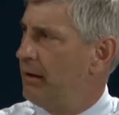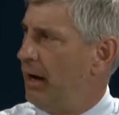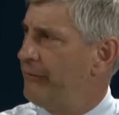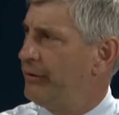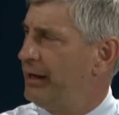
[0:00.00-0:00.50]
I
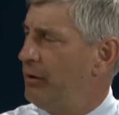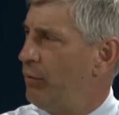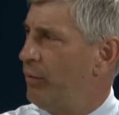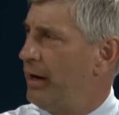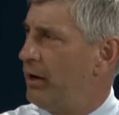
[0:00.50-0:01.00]
forget
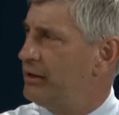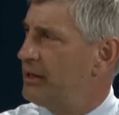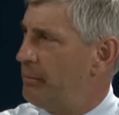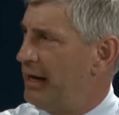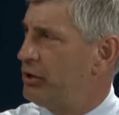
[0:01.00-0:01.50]
where. It's
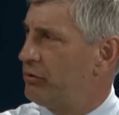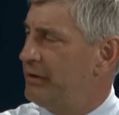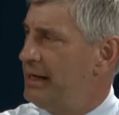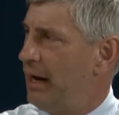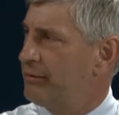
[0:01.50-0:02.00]
by their
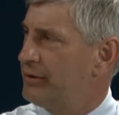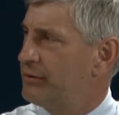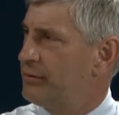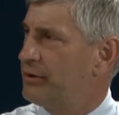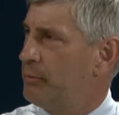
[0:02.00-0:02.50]
greenhouses
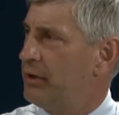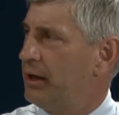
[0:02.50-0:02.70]
or something.